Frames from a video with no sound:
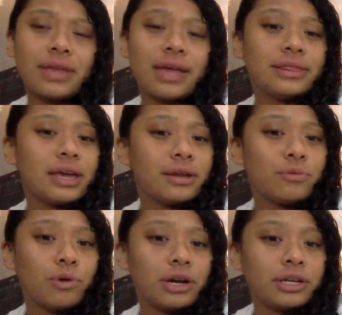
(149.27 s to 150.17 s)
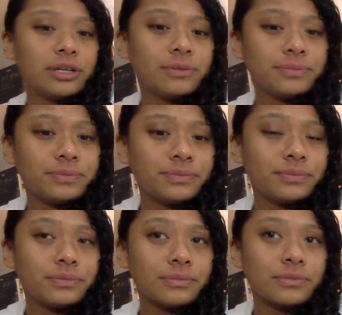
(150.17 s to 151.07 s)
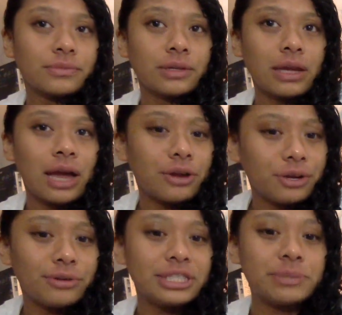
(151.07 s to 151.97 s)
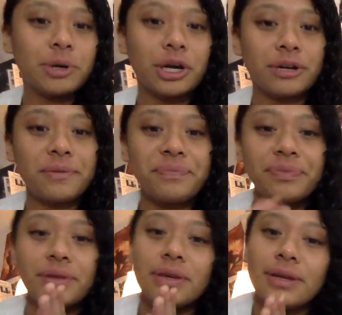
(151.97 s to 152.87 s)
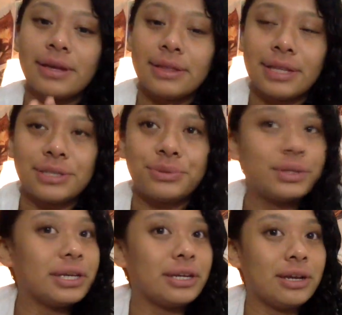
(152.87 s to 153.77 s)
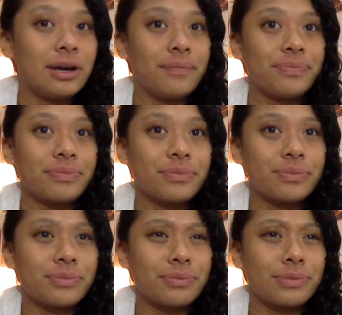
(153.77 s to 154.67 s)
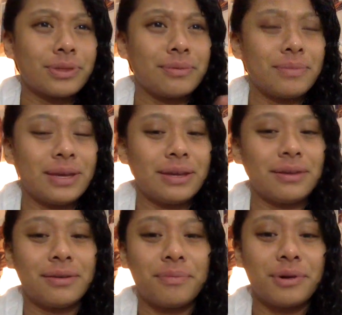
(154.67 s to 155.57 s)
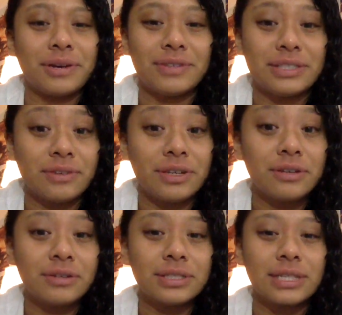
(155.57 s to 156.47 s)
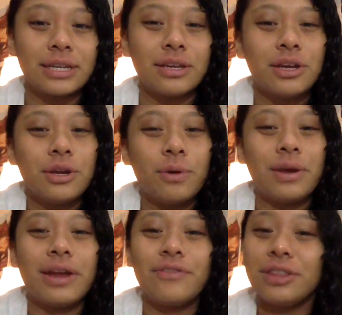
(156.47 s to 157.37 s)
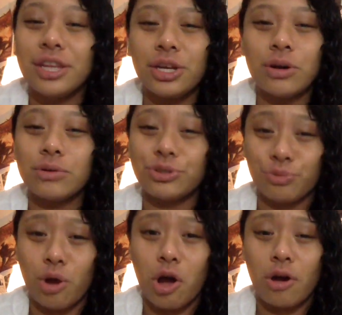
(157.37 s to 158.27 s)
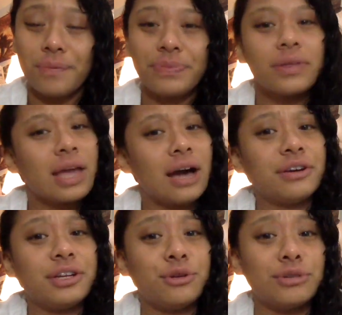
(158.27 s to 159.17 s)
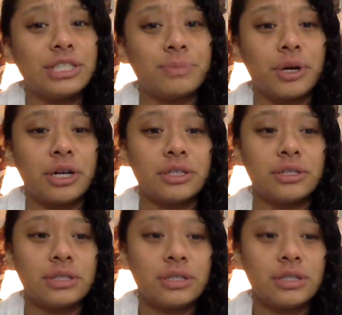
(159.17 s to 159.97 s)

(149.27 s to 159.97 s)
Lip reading: And then what? How do you respond? That's really the main point of this video, is like, when everything goes wrong, how do you respond?